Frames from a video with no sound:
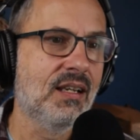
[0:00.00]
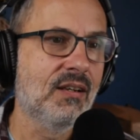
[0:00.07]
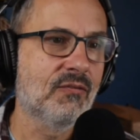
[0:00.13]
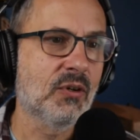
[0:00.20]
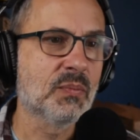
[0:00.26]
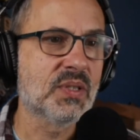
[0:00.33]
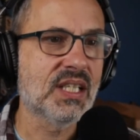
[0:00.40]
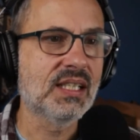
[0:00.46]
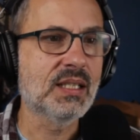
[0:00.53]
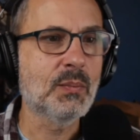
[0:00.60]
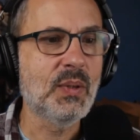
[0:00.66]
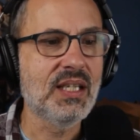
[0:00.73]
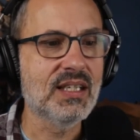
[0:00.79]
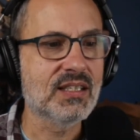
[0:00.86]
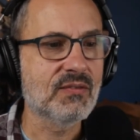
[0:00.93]
from selling
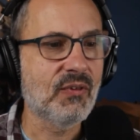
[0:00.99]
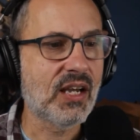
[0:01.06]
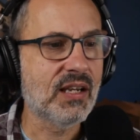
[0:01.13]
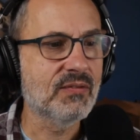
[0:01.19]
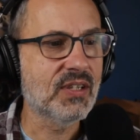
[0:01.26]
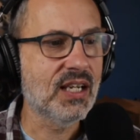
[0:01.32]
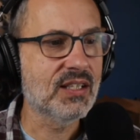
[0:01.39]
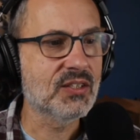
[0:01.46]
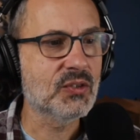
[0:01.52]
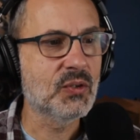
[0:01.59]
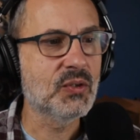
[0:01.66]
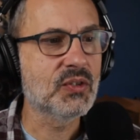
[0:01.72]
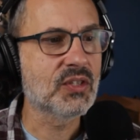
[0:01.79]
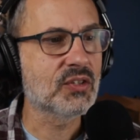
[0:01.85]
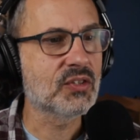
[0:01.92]
PS5
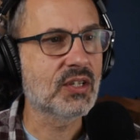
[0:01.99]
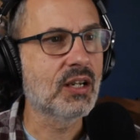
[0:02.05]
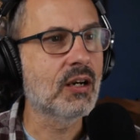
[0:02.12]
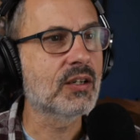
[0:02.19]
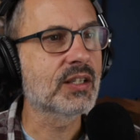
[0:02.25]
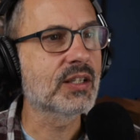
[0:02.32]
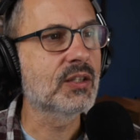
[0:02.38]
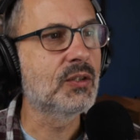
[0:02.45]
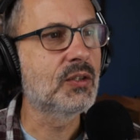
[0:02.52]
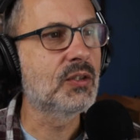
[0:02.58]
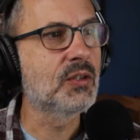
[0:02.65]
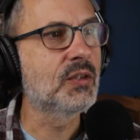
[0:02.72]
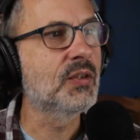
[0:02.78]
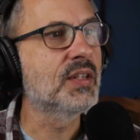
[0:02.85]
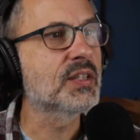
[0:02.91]
consoles. There's an
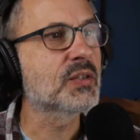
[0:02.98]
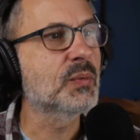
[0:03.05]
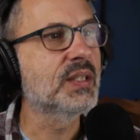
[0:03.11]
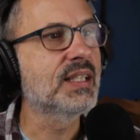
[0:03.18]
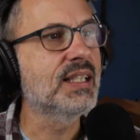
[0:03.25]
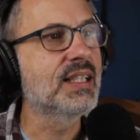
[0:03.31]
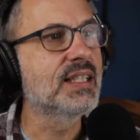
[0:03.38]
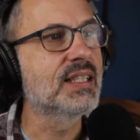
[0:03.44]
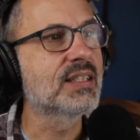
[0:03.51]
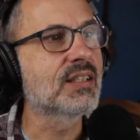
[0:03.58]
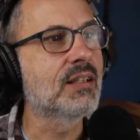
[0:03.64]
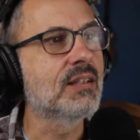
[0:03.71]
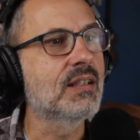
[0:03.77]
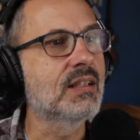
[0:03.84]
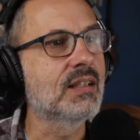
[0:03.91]
article. This one is
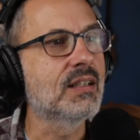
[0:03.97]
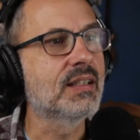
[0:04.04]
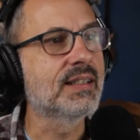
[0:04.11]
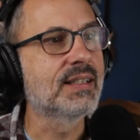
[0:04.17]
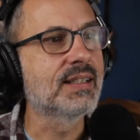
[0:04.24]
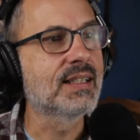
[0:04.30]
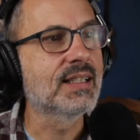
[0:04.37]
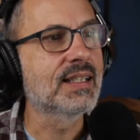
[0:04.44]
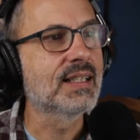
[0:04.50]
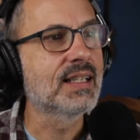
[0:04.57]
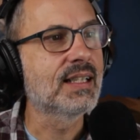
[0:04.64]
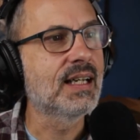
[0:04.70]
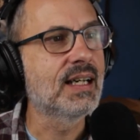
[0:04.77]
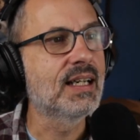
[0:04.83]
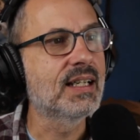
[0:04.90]
on
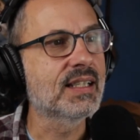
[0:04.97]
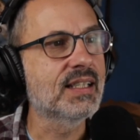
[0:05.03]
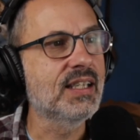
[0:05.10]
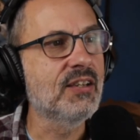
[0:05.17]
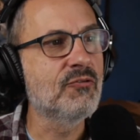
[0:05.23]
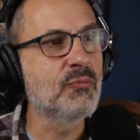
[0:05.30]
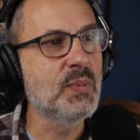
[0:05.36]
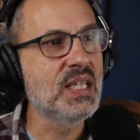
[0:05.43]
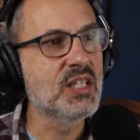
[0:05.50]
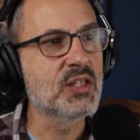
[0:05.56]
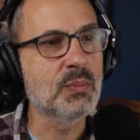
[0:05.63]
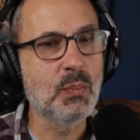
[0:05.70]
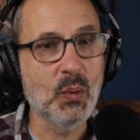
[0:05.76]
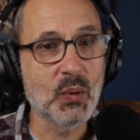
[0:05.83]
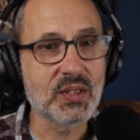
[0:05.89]

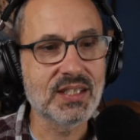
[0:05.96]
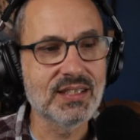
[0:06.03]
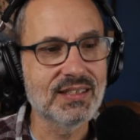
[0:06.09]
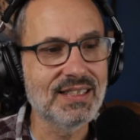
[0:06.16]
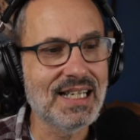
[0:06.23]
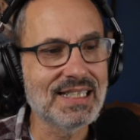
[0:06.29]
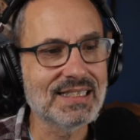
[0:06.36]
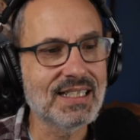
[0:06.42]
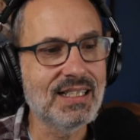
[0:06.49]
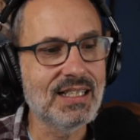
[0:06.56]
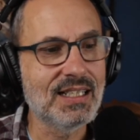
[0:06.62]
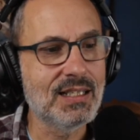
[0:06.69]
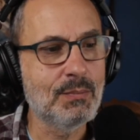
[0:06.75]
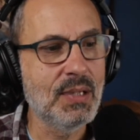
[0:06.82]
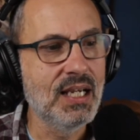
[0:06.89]

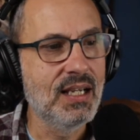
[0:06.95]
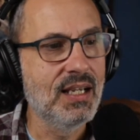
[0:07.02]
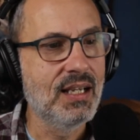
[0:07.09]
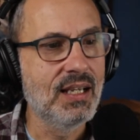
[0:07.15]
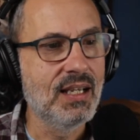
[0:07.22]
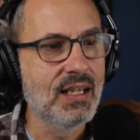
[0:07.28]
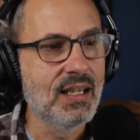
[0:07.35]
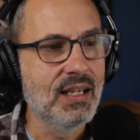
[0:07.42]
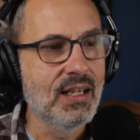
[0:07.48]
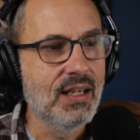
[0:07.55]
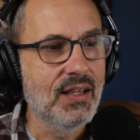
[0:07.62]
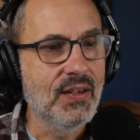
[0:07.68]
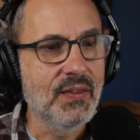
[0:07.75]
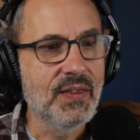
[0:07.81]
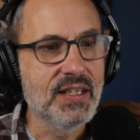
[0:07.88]
GiveMeSport.com.
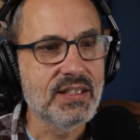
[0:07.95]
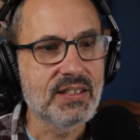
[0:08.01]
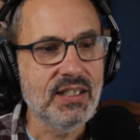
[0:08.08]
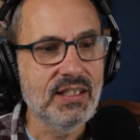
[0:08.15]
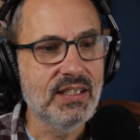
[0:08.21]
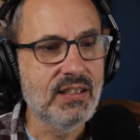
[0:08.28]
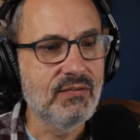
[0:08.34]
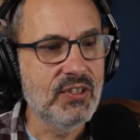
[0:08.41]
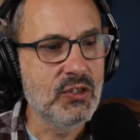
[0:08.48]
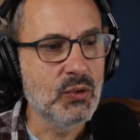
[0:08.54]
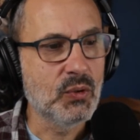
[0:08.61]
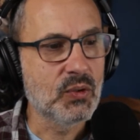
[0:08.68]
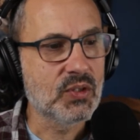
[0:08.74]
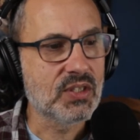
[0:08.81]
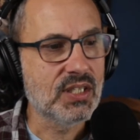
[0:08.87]
This
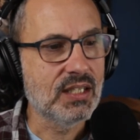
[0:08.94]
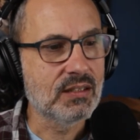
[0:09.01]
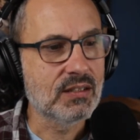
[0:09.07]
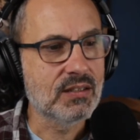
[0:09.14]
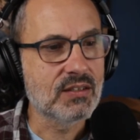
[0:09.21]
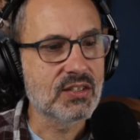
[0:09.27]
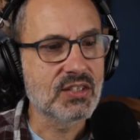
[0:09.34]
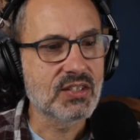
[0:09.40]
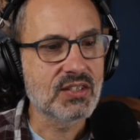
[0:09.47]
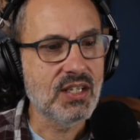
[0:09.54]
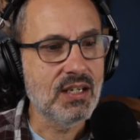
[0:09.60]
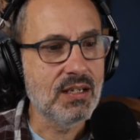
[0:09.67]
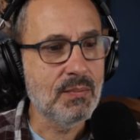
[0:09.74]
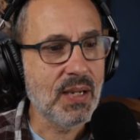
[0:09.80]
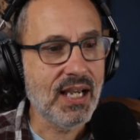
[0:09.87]
individual seller
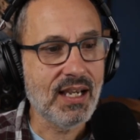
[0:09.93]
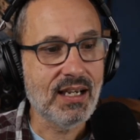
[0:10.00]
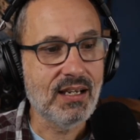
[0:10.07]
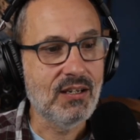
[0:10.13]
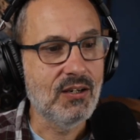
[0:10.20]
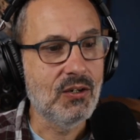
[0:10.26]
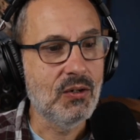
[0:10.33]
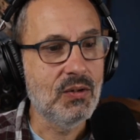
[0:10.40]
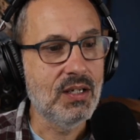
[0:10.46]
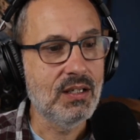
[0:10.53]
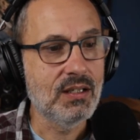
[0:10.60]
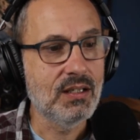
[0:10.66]
somehow